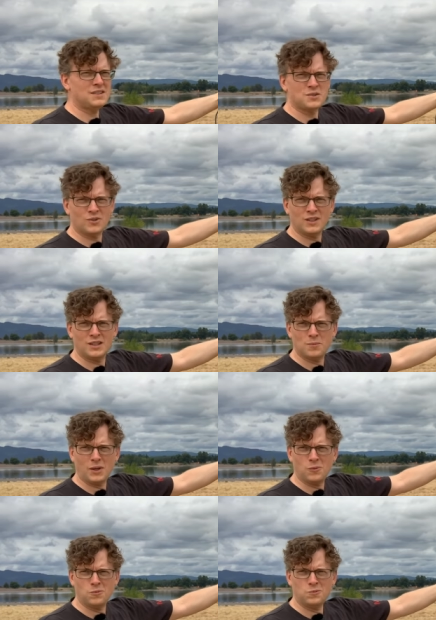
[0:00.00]
disoriented
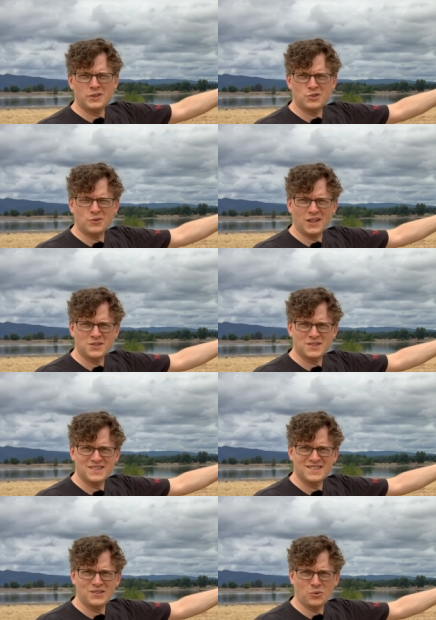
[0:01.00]
about which
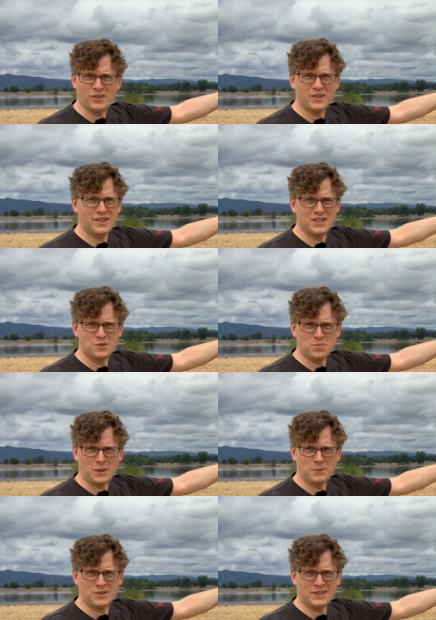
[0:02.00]
direction's north. I should
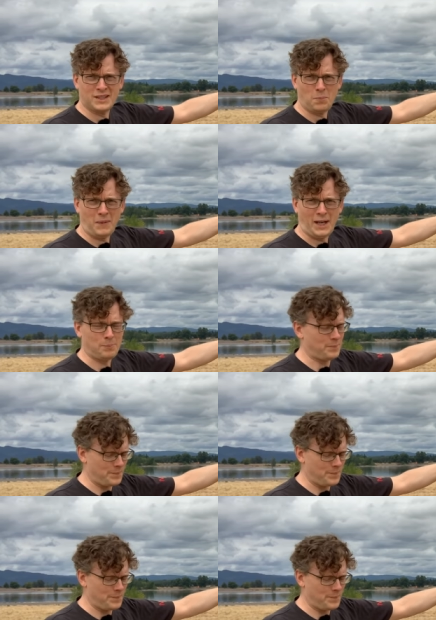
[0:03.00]
probably look on a map.